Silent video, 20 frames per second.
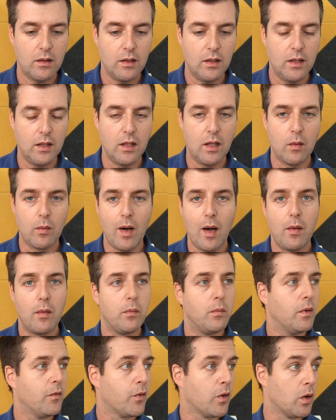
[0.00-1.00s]
in
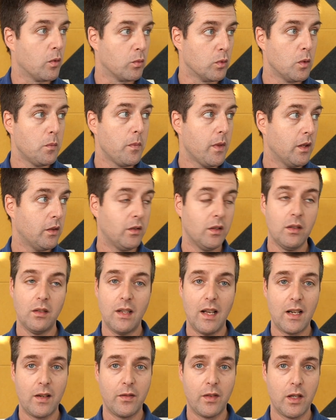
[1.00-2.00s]
around, for a room, this is
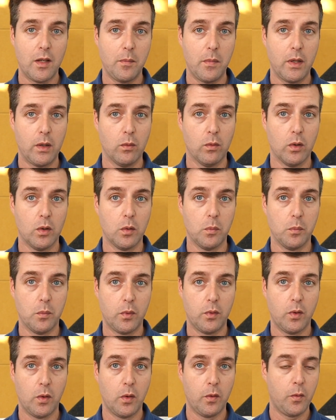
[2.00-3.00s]
not a very big room.
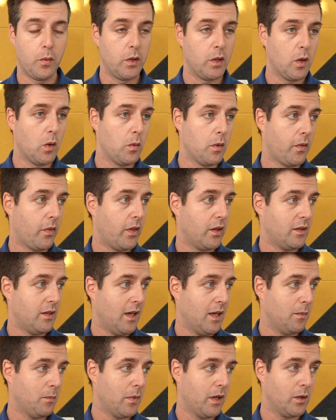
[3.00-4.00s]
So if we go with the
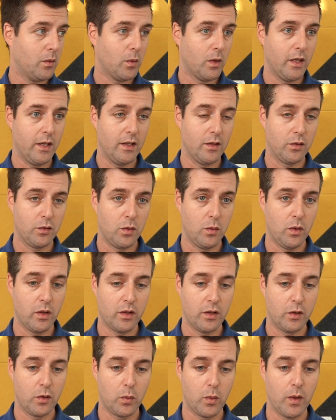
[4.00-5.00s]
10 by 20, it's
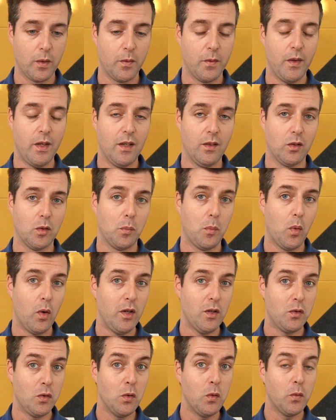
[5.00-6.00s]
200 square feet. So
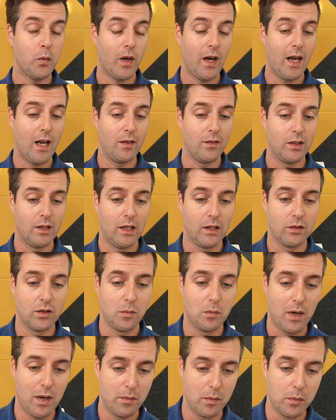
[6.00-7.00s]
0.25 is
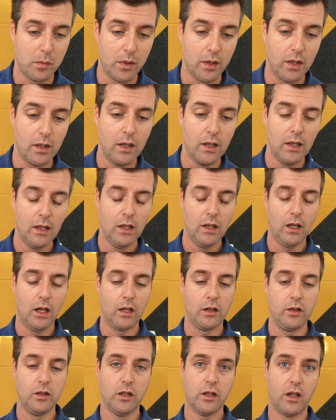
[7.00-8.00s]
actually probably
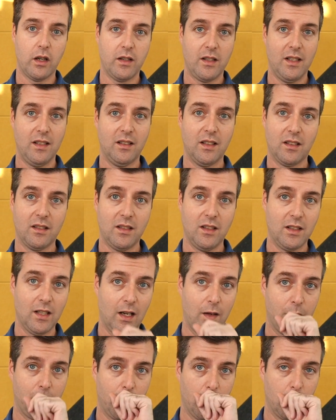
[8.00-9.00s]
a good RT60
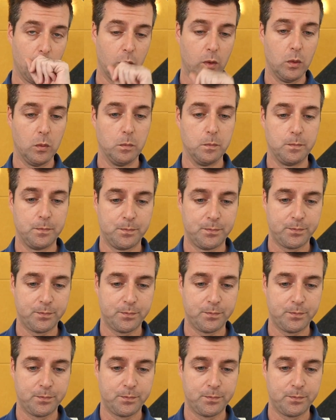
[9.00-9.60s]
time for the room.